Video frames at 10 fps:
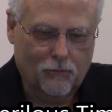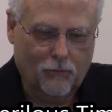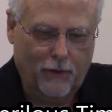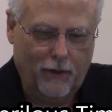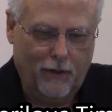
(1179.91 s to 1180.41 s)

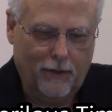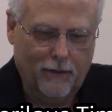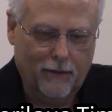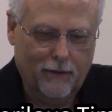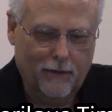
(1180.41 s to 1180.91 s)
We
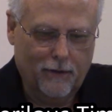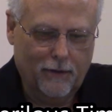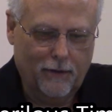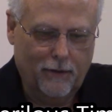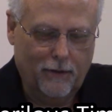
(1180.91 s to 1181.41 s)

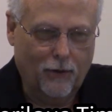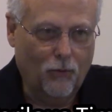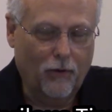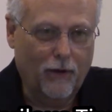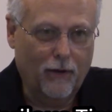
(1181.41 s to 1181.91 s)

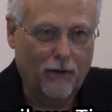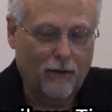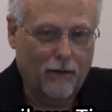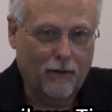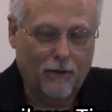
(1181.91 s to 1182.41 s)
know
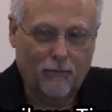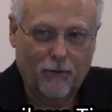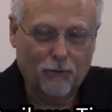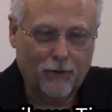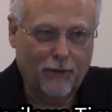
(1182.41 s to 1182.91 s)

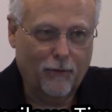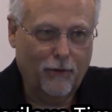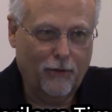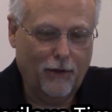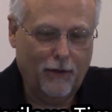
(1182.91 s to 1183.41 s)
most
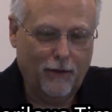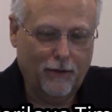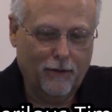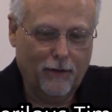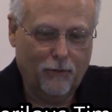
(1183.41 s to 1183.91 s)

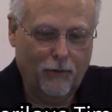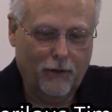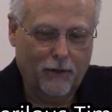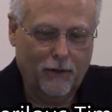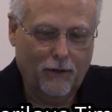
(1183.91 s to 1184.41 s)
everything that we
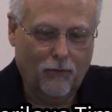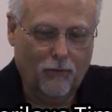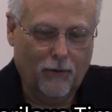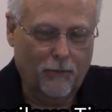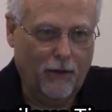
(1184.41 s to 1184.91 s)
can
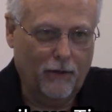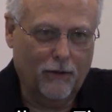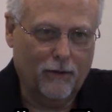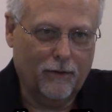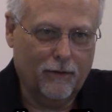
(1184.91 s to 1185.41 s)
know. I
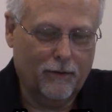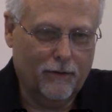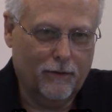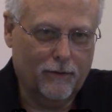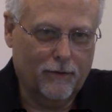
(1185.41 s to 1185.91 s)
mean,
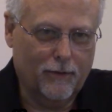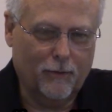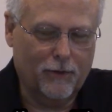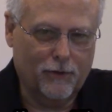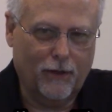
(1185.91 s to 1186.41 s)

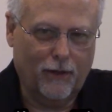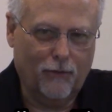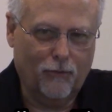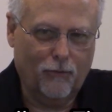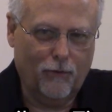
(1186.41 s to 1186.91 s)
I'm not
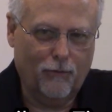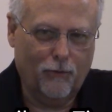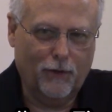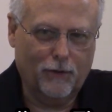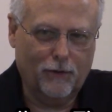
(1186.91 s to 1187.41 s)
saying we've
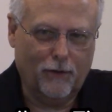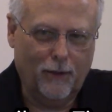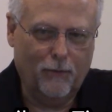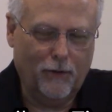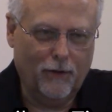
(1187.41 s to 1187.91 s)
reached the
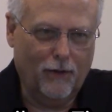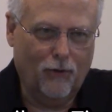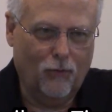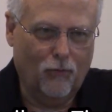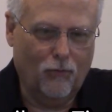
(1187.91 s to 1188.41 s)
limit.
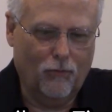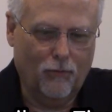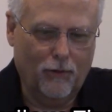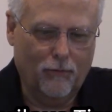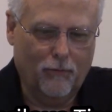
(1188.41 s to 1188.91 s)
No,
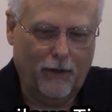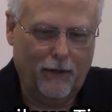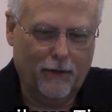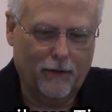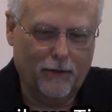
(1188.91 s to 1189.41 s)

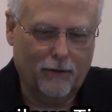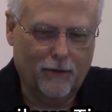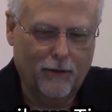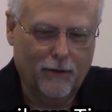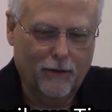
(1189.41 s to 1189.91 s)
man can
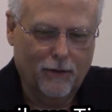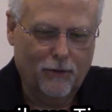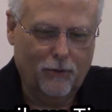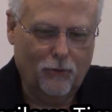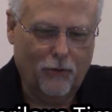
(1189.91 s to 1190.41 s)

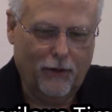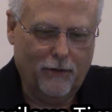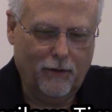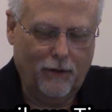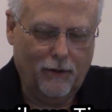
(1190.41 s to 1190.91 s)
do
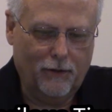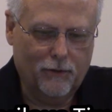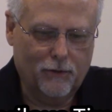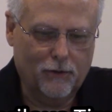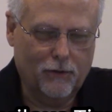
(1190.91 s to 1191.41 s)
great
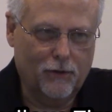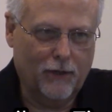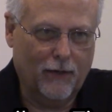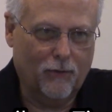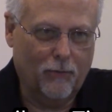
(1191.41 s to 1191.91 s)
things. Look at the
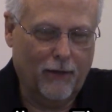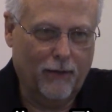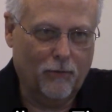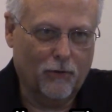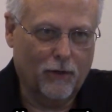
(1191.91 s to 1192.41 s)
Tower of
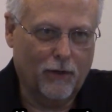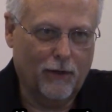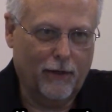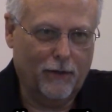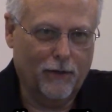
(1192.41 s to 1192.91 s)
Babel.
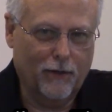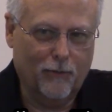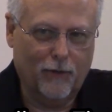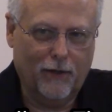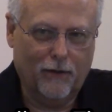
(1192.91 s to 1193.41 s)
God had to
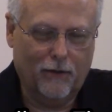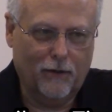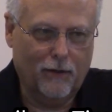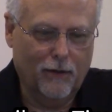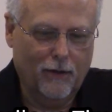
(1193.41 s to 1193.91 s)
come
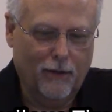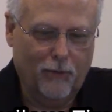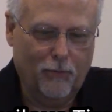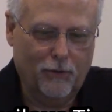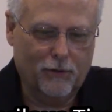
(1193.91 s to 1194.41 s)
down
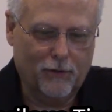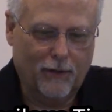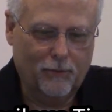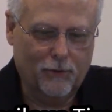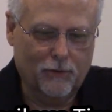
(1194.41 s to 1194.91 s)
and put a
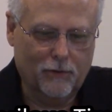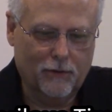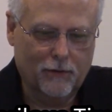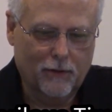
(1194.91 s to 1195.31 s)
stop to it.